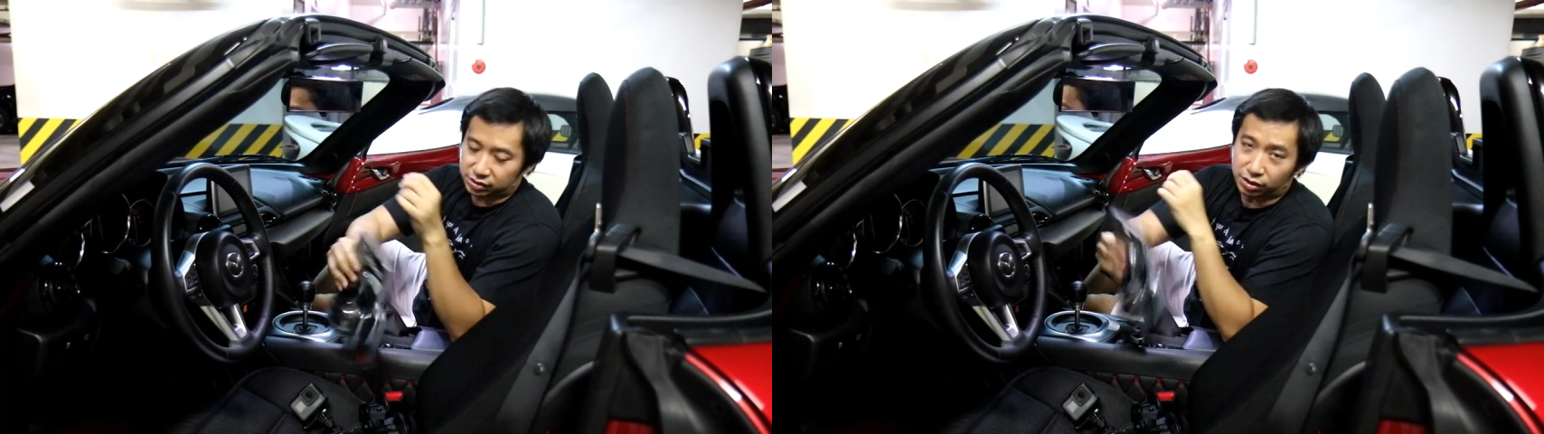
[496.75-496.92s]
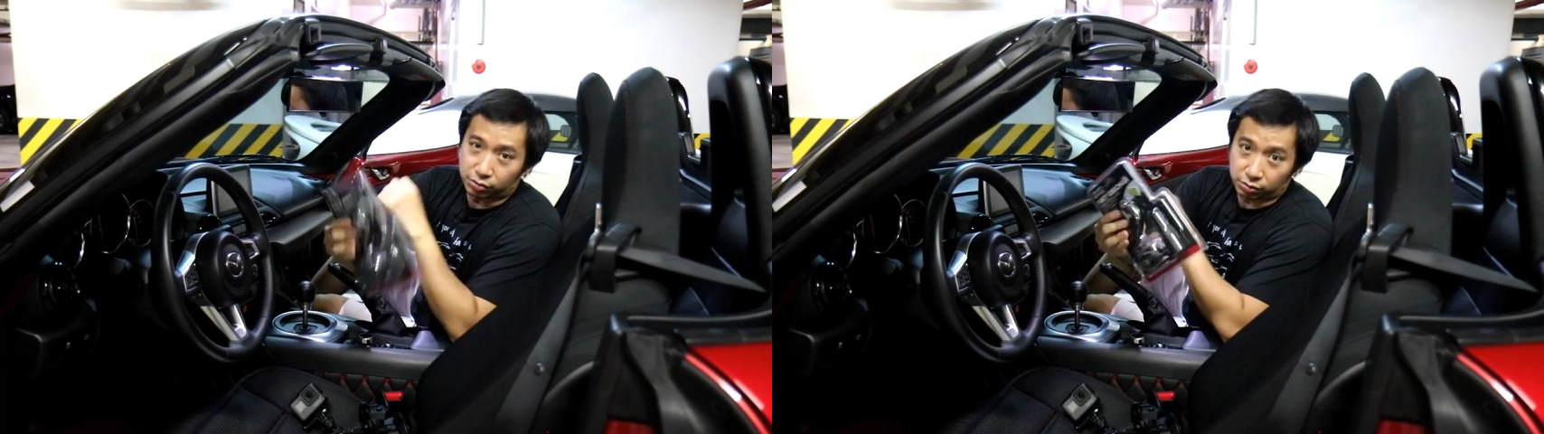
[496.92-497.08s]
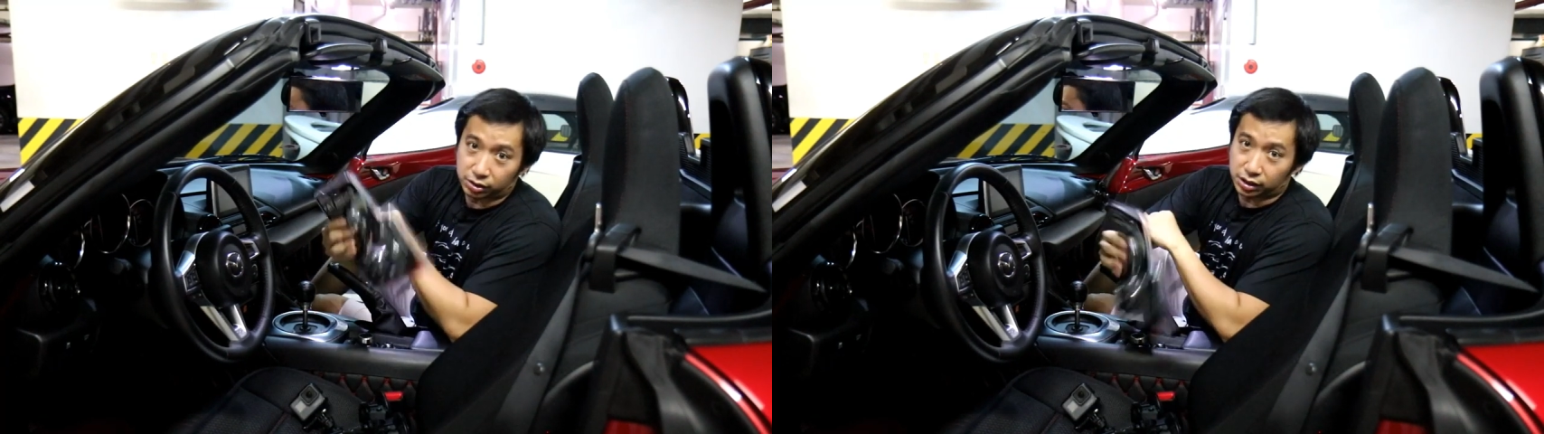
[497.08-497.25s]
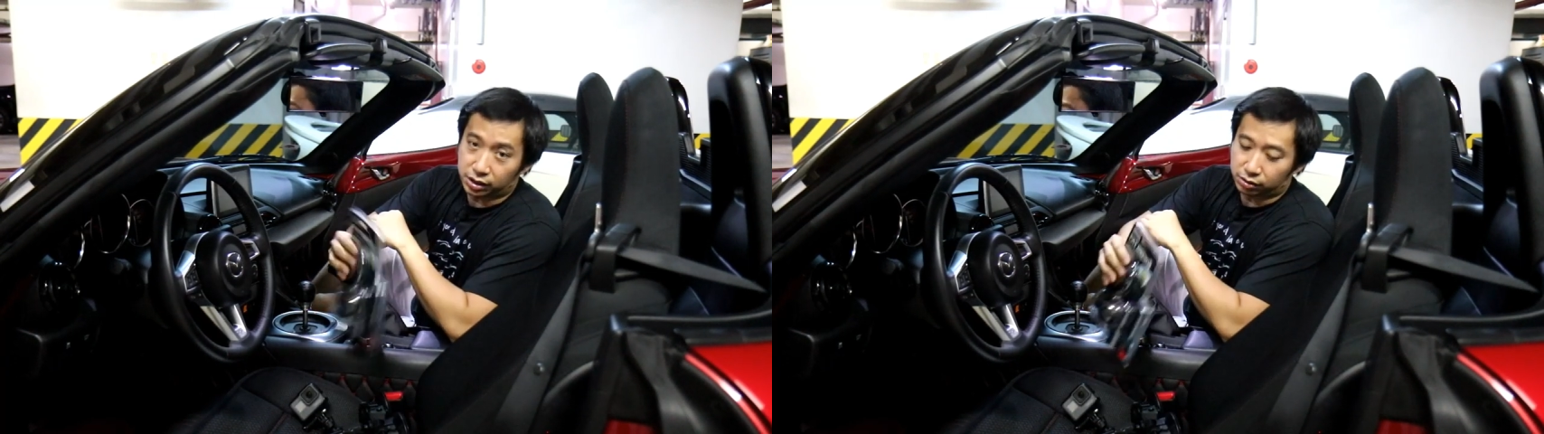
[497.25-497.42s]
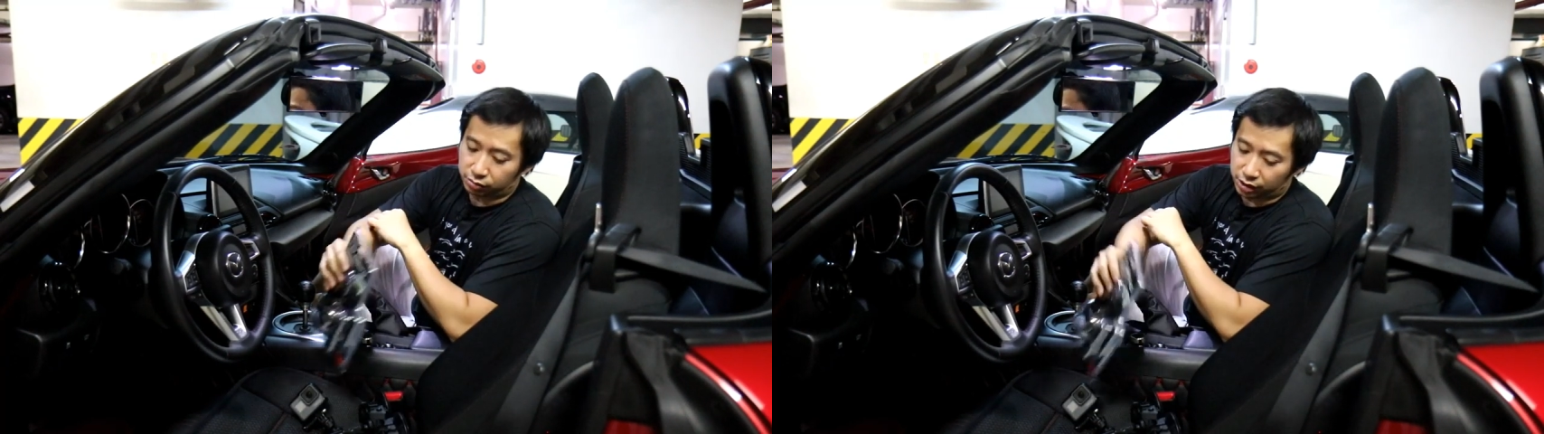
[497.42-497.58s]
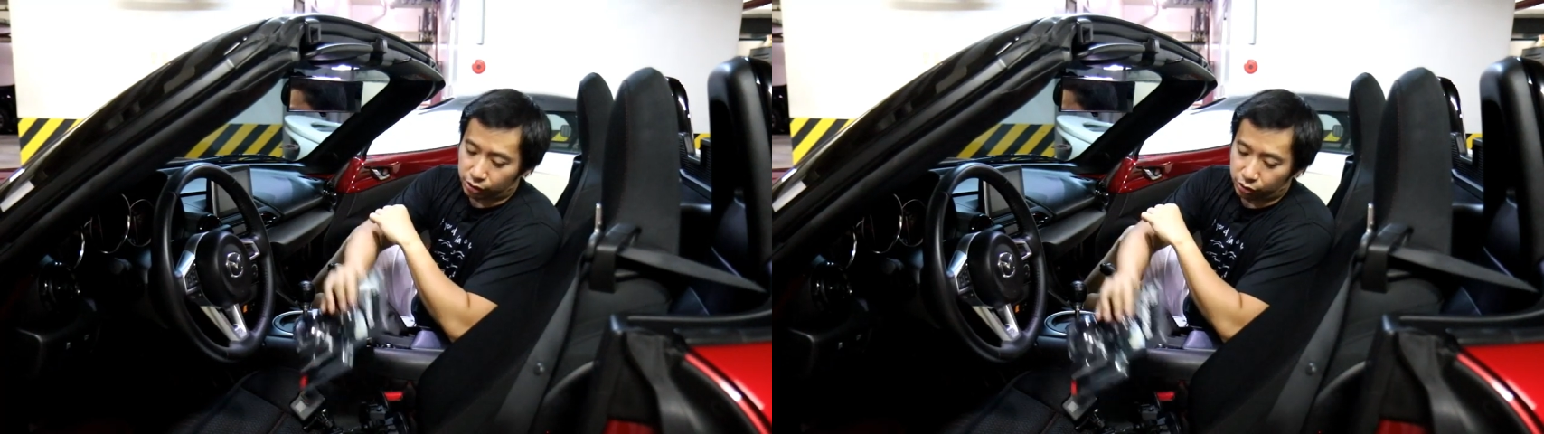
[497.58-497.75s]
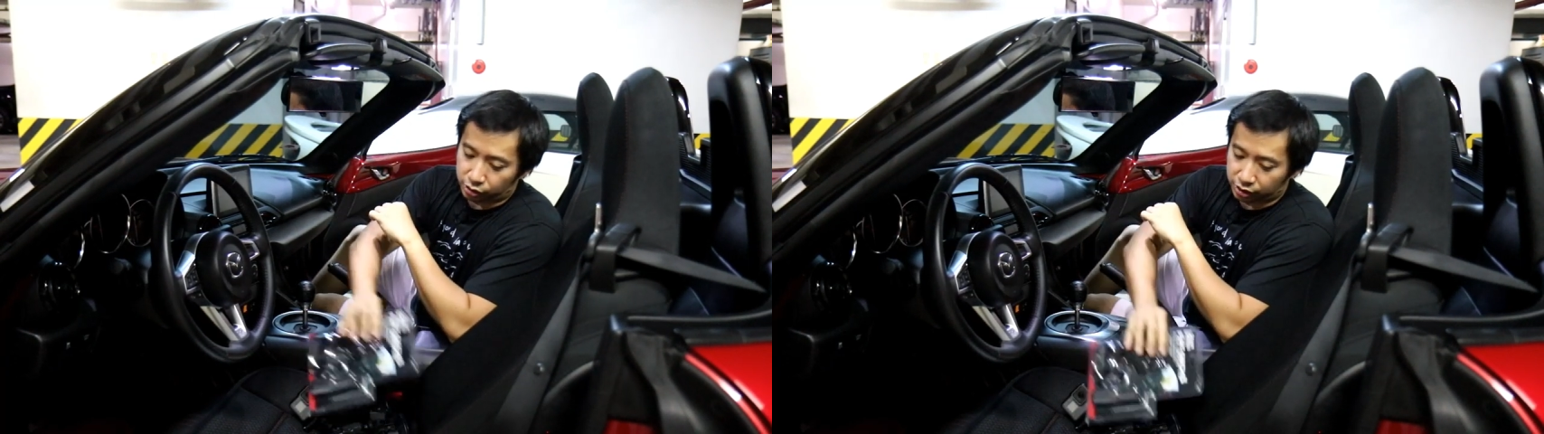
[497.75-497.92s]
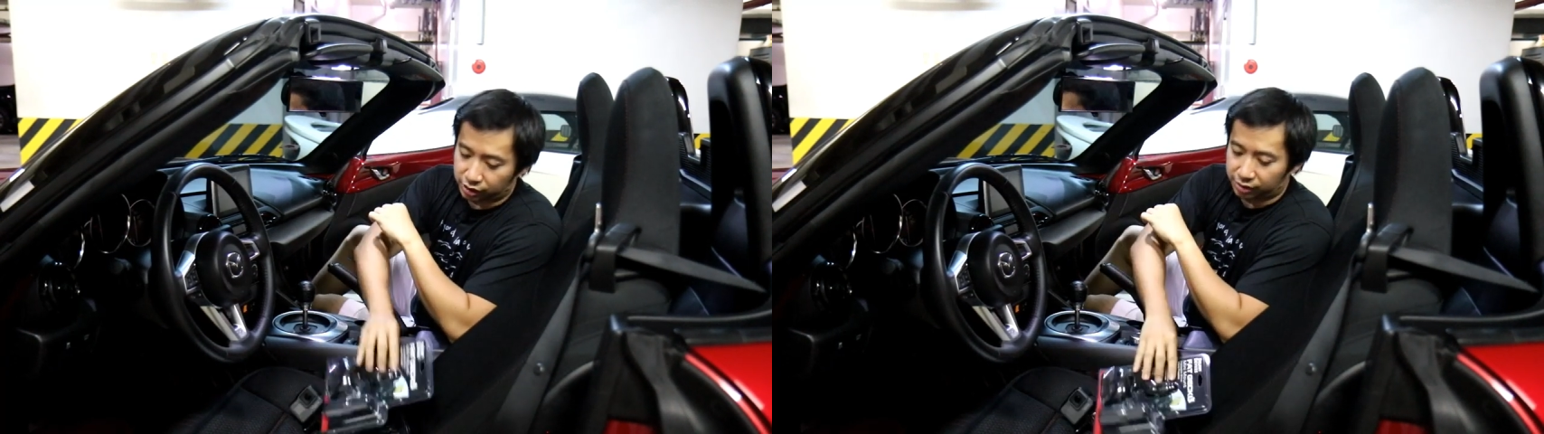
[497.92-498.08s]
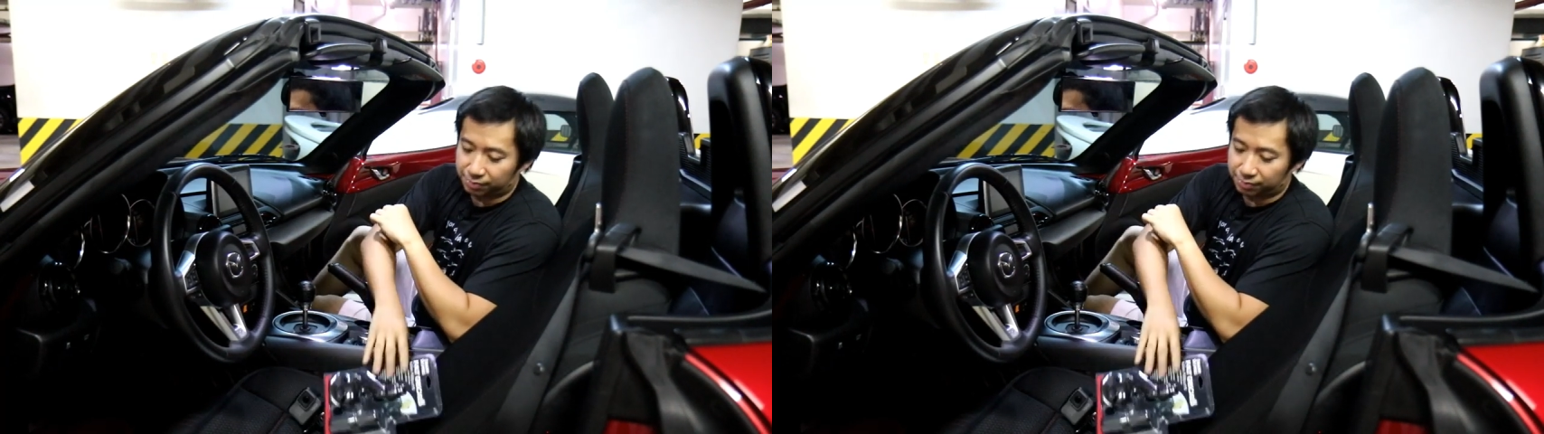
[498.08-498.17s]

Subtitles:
They're really, really good.